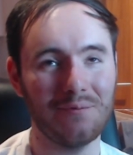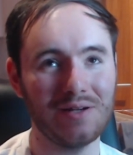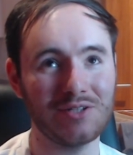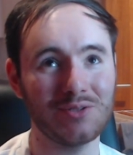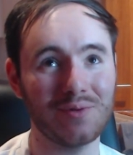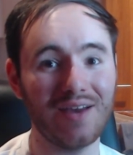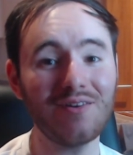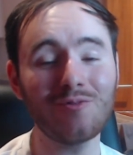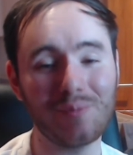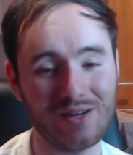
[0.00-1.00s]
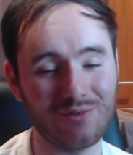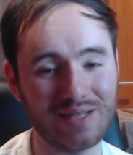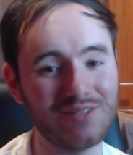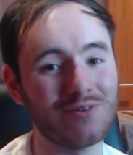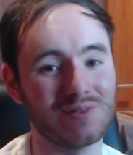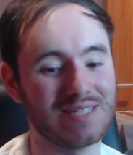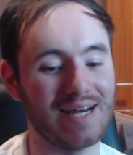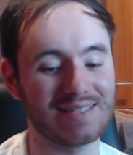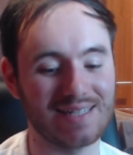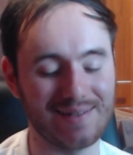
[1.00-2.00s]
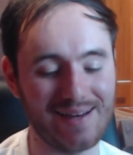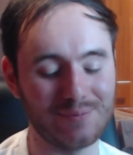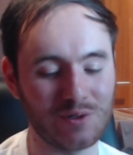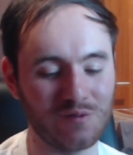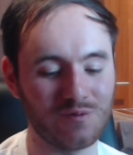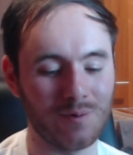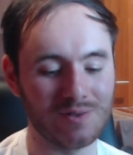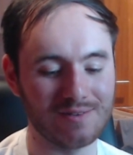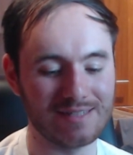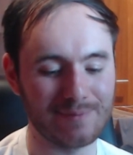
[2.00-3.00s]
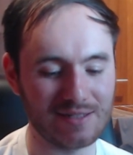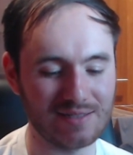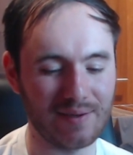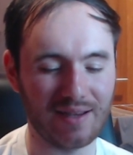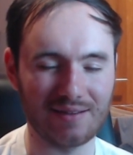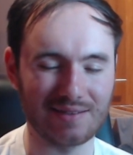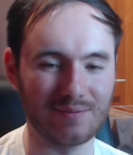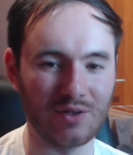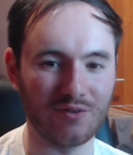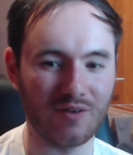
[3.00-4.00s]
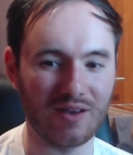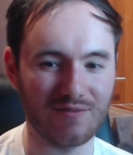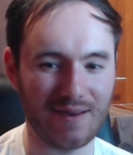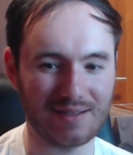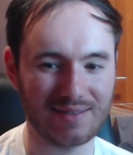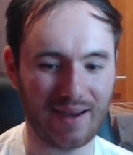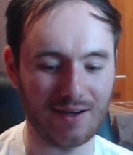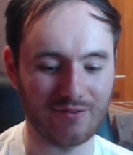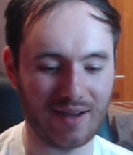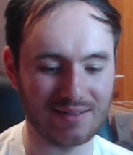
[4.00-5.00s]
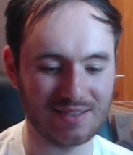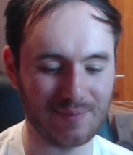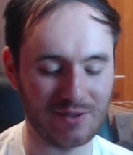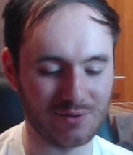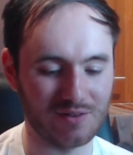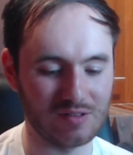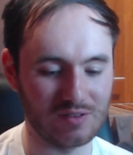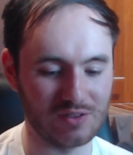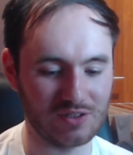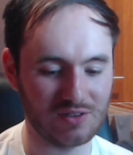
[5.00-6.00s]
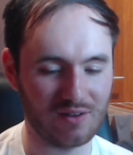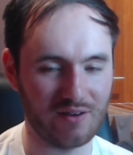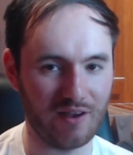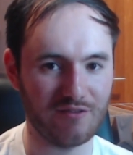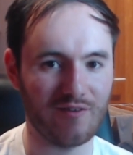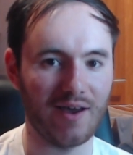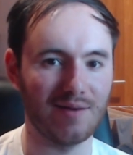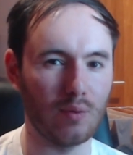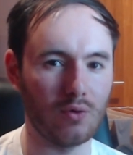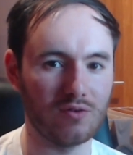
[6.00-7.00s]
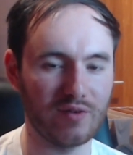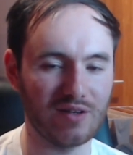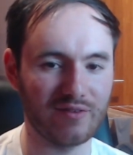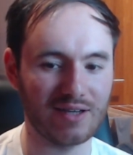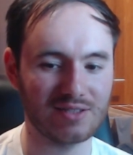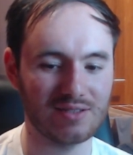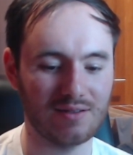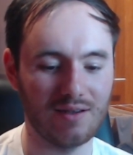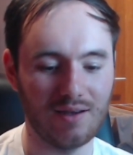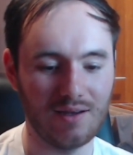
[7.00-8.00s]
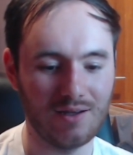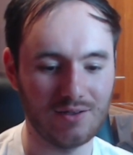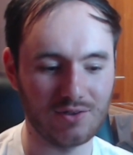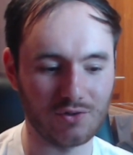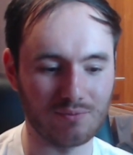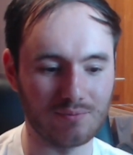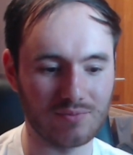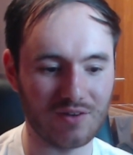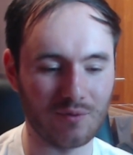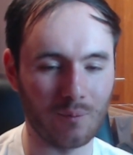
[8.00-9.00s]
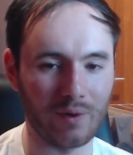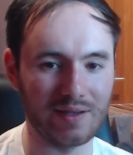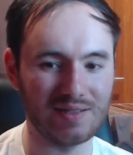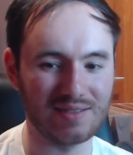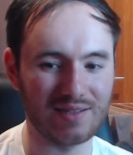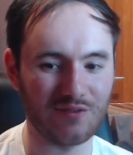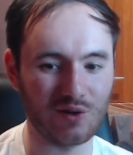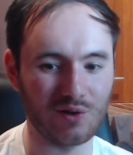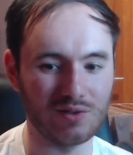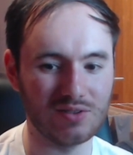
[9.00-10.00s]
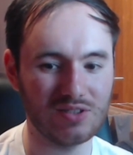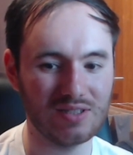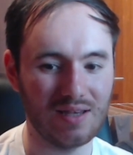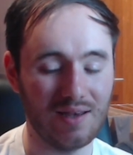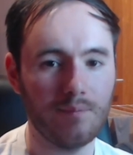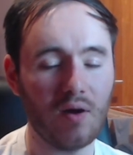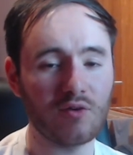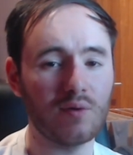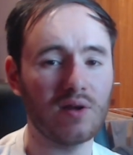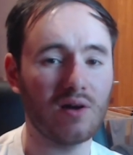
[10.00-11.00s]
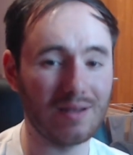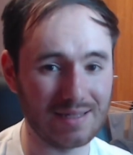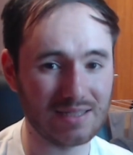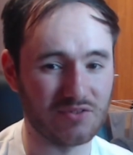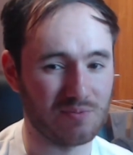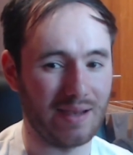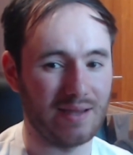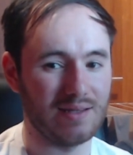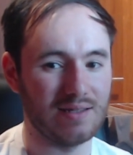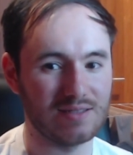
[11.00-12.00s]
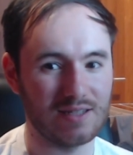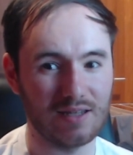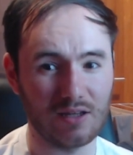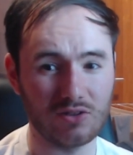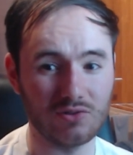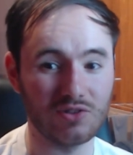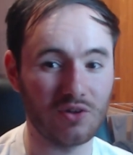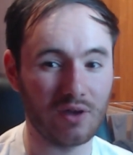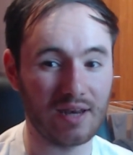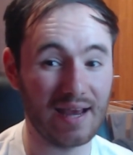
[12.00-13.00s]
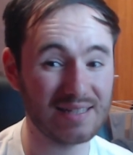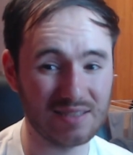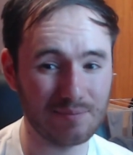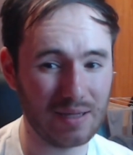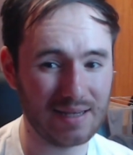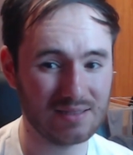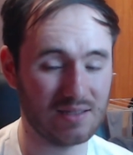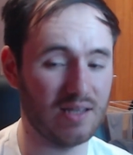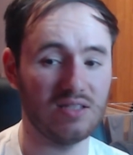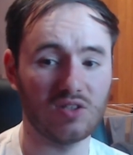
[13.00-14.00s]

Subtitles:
which I think will be a really fun task, and I am looking forward to it, especially making some new VFX to kind of add to spells rather than just a fireball VFX done different ways in different colours. But I've currently got a list of spell ideas, and it includes doing an acid blast, a